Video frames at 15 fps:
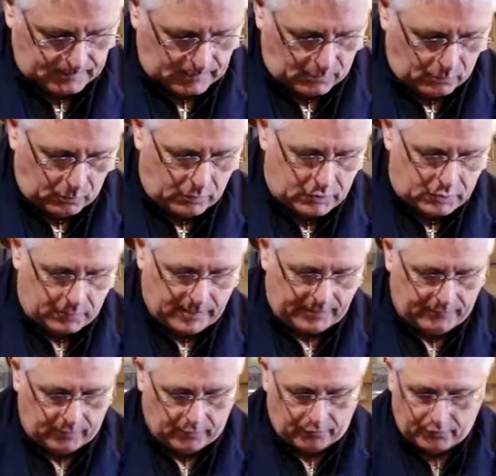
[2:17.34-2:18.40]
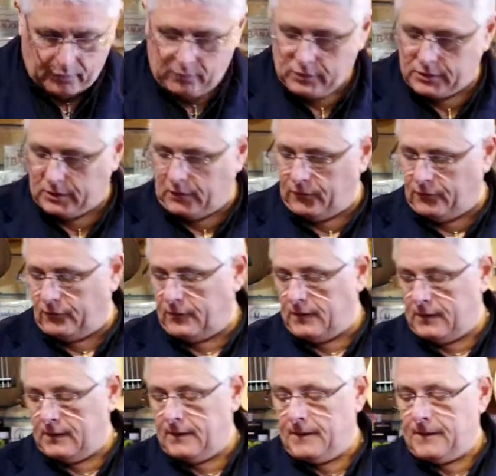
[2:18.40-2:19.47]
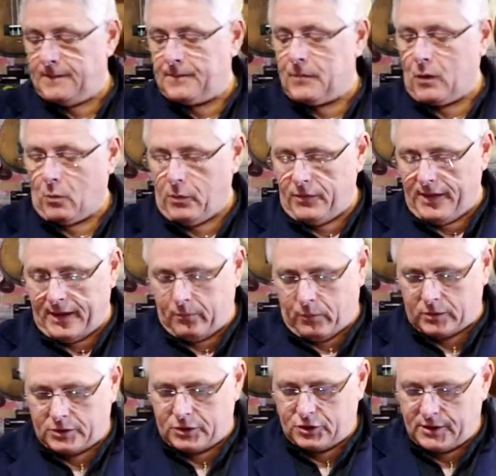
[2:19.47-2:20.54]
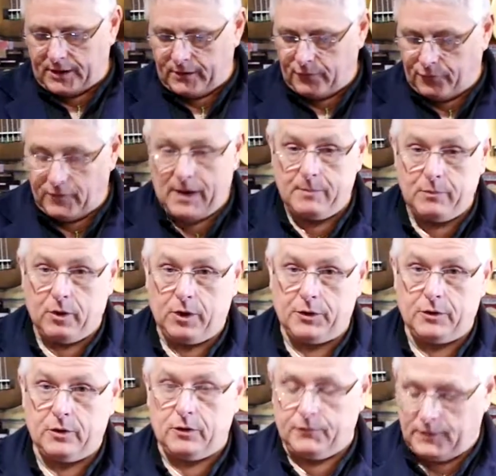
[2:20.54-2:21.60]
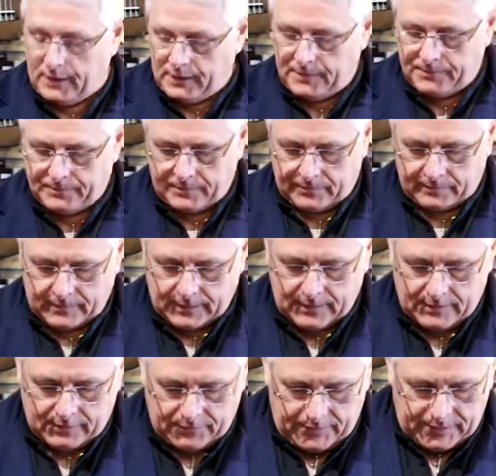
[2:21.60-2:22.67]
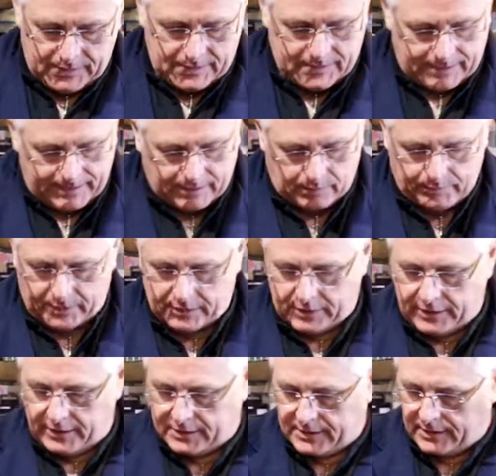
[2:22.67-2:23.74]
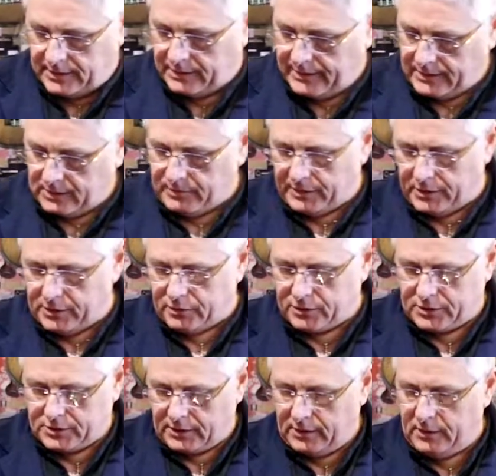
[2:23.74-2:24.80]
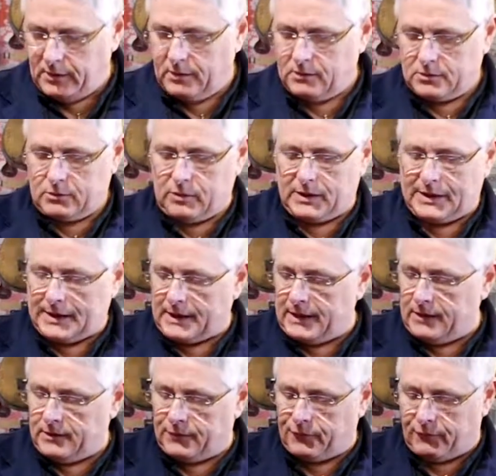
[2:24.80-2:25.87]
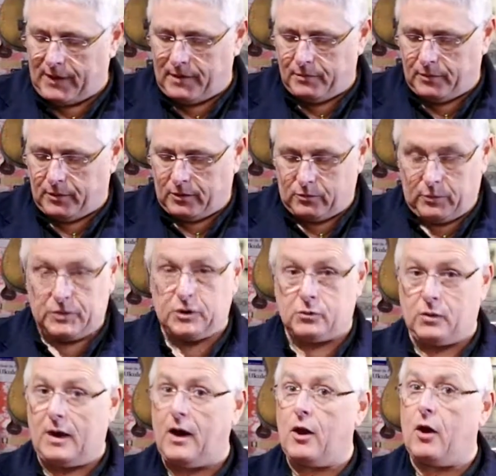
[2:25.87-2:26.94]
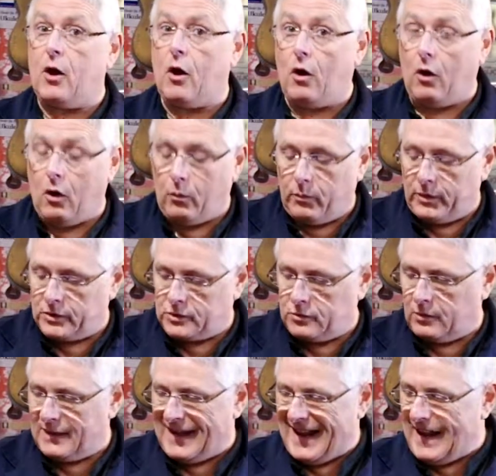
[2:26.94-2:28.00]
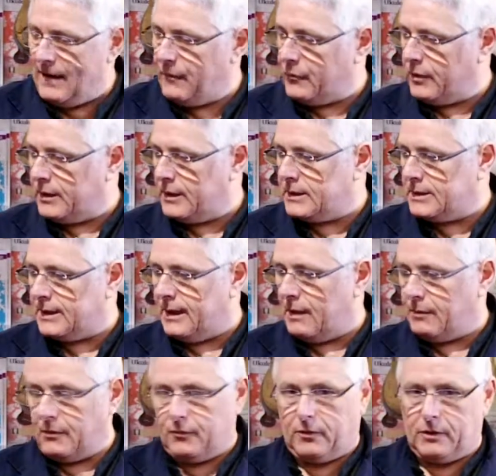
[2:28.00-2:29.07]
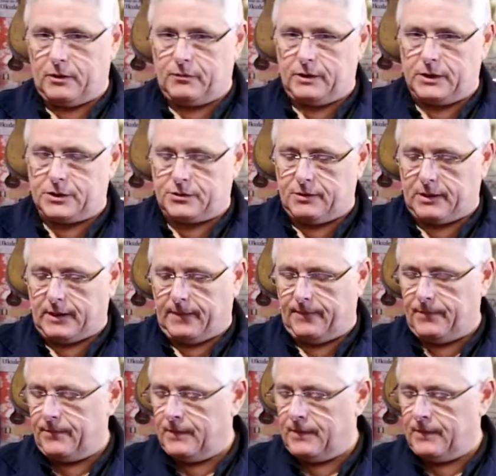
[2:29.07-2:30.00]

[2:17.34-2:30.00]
Once we have all those off, we then want to check the fretboard over. This is a little bit dirty, a little bit dusty, so we'll clean the fretboard, which is what I always do on every guitar before you restring it.